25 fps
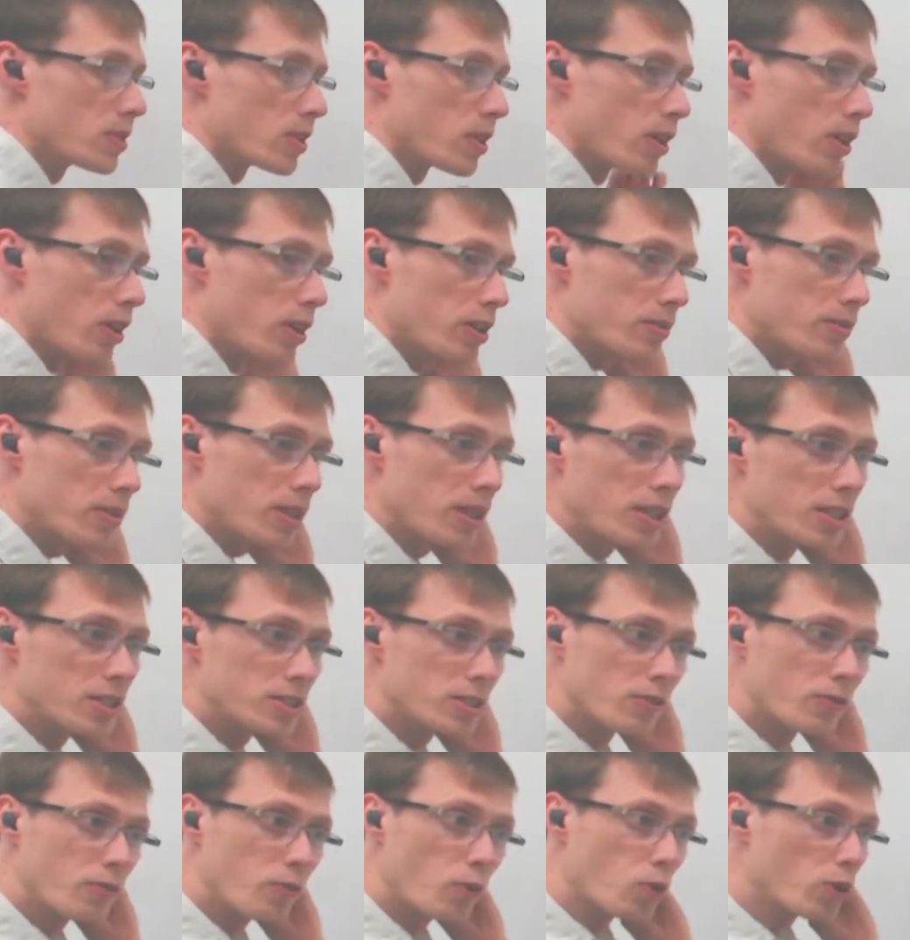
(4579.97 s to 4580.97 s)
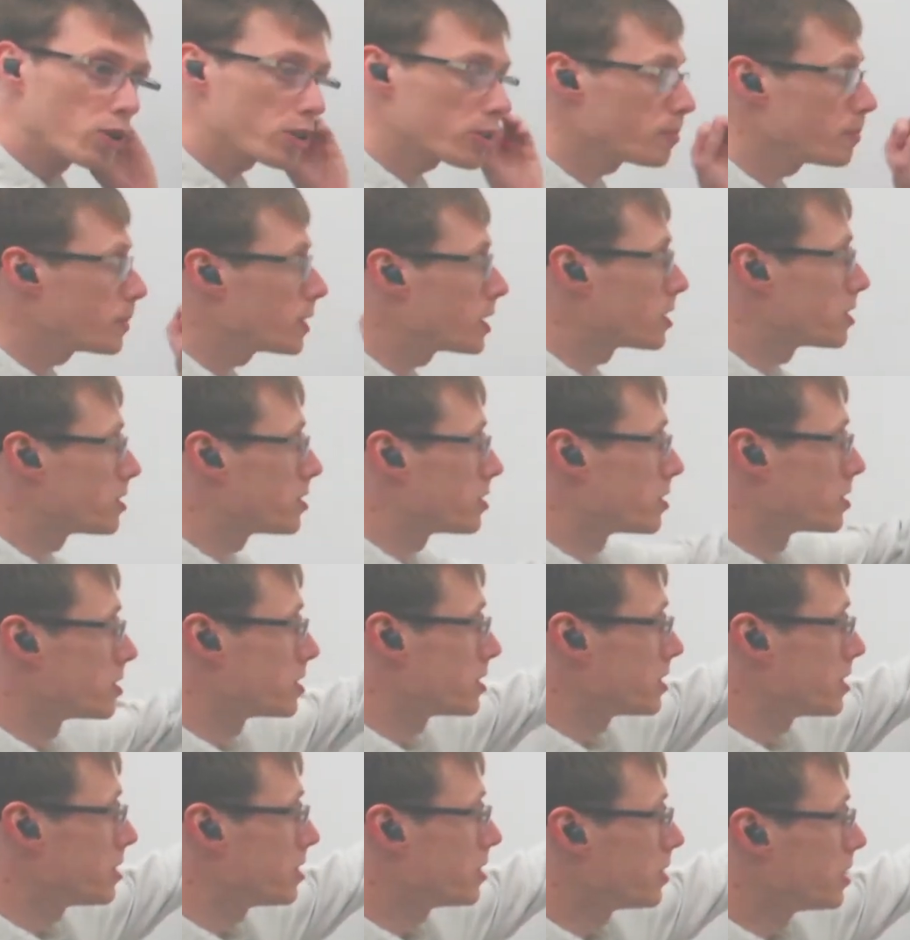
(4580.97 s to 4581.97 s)
Right? And it's a fork because you can
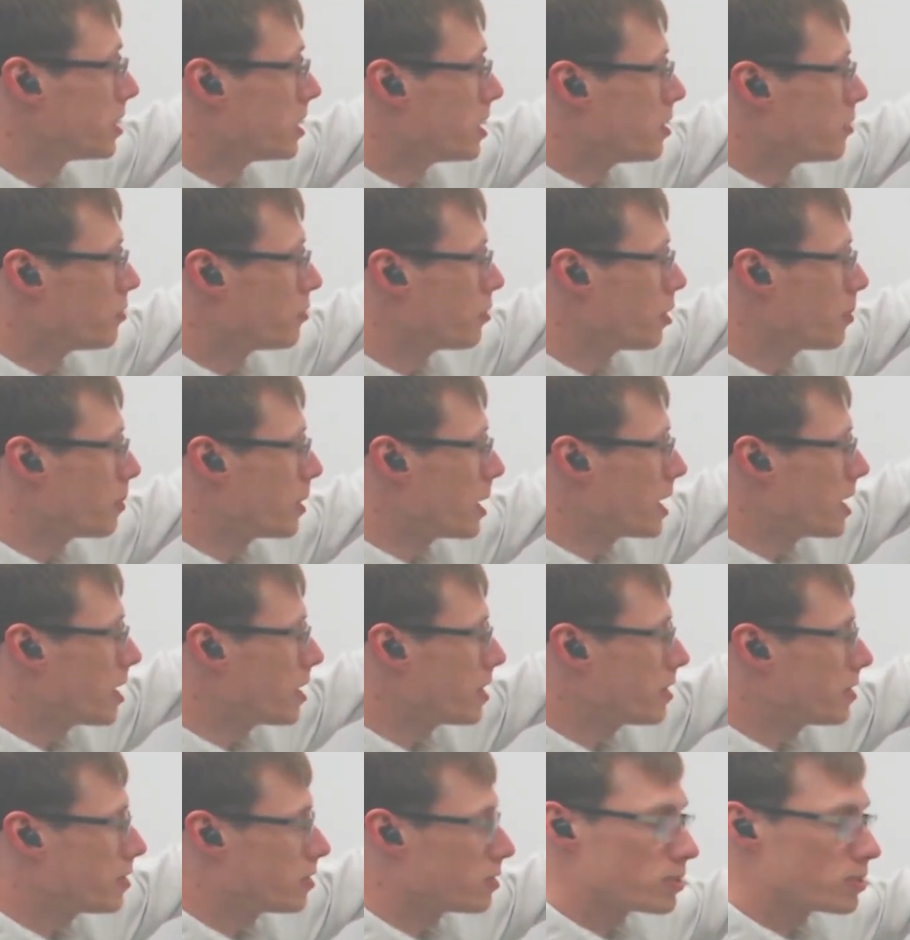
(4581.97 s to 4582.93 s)
see from A,